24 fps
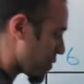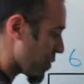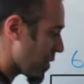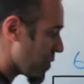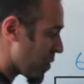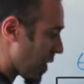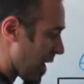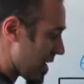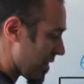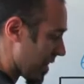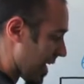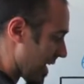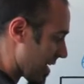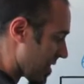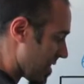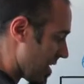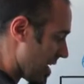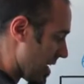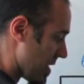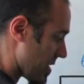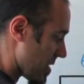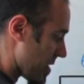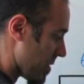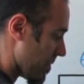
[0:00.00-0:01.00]
we write like
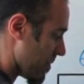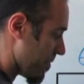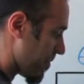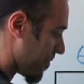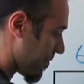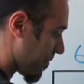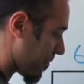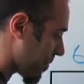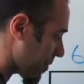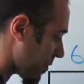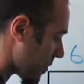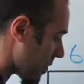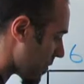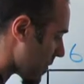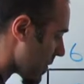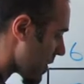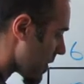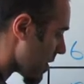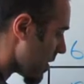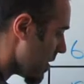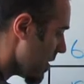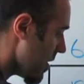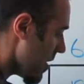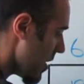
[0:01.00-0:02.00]
this.
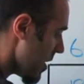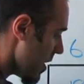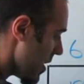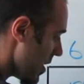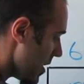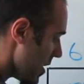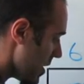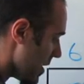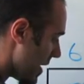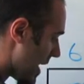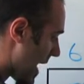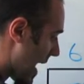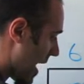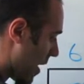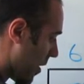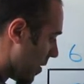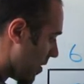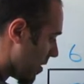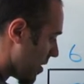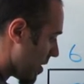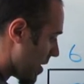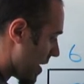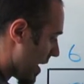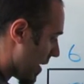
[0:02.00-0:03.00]
Now,
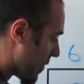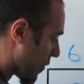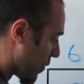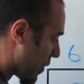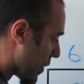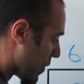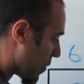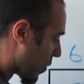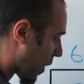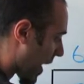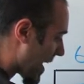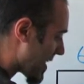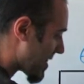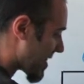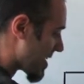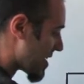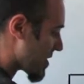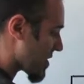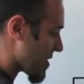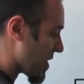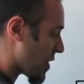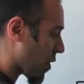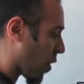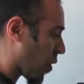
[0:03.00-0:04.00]
if we write
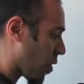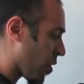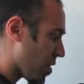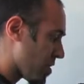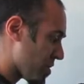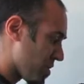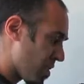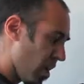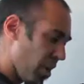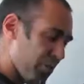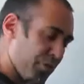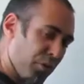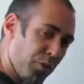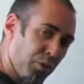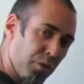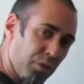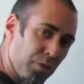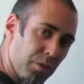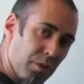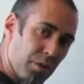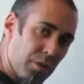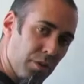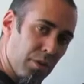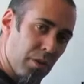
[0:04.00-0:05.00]
this in a
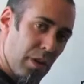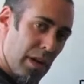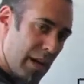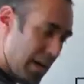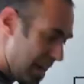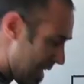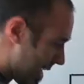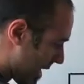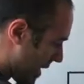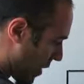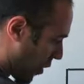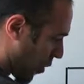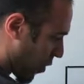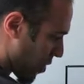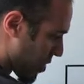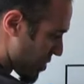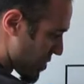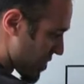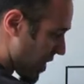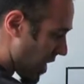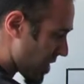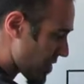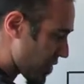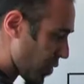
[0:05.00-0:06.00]
horizontal
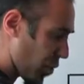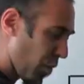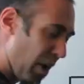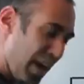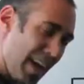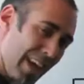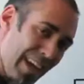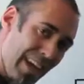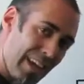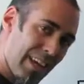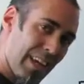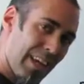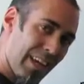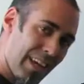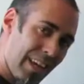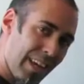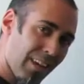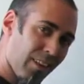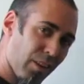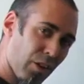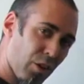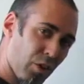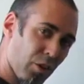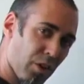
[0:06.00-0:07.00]
way, it can get
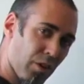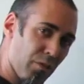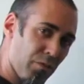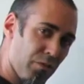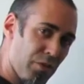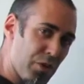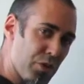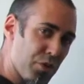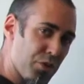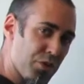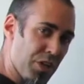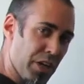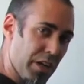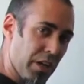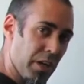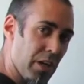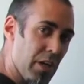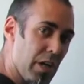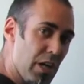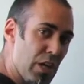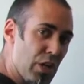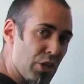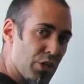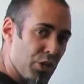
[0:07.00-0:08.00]
a little confusing.
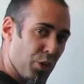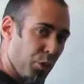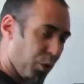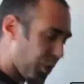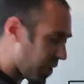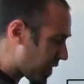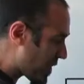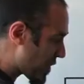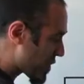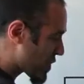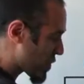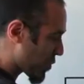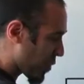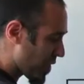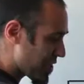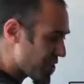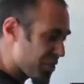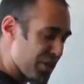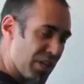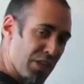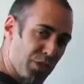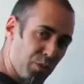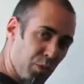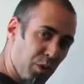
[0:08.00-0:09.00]
So we're going to switch
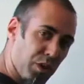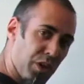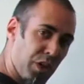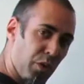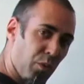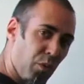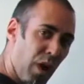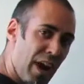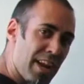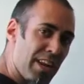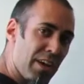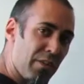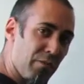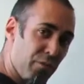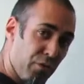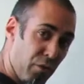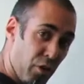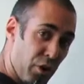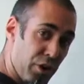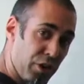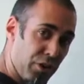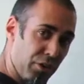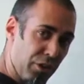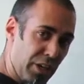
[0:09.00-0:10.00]
this. We're going to write it
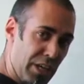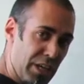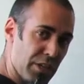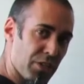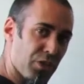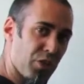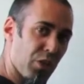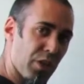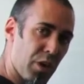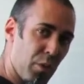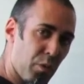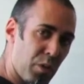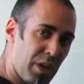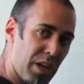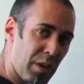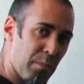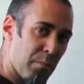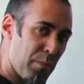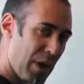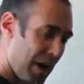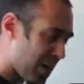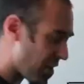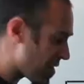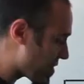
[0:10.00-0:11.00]
vertically so that we can
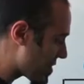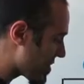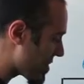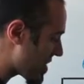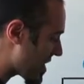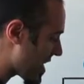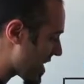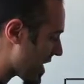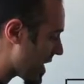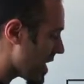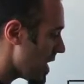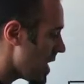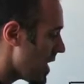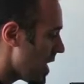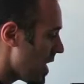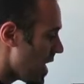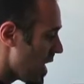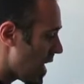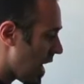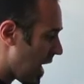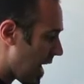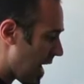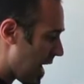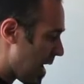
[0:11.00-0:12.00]
better see
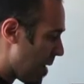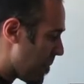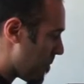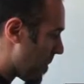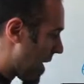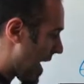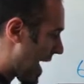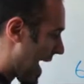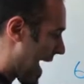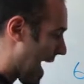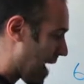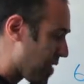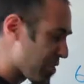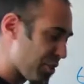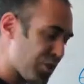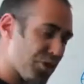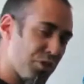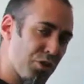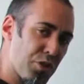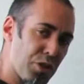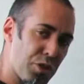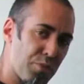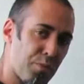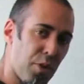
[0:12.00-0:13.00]
how to
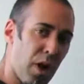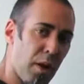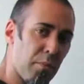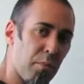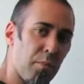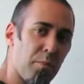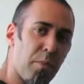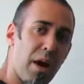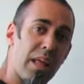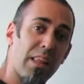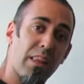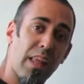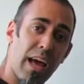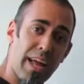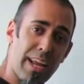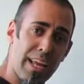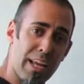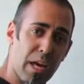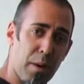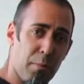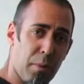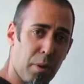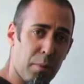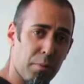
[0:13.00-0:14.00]
do this problem by
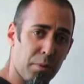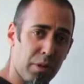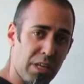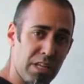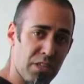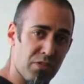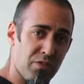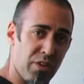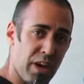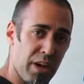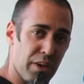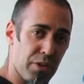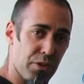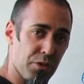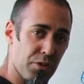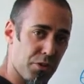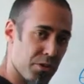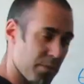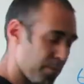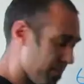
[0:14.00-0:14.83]
lining up our place values.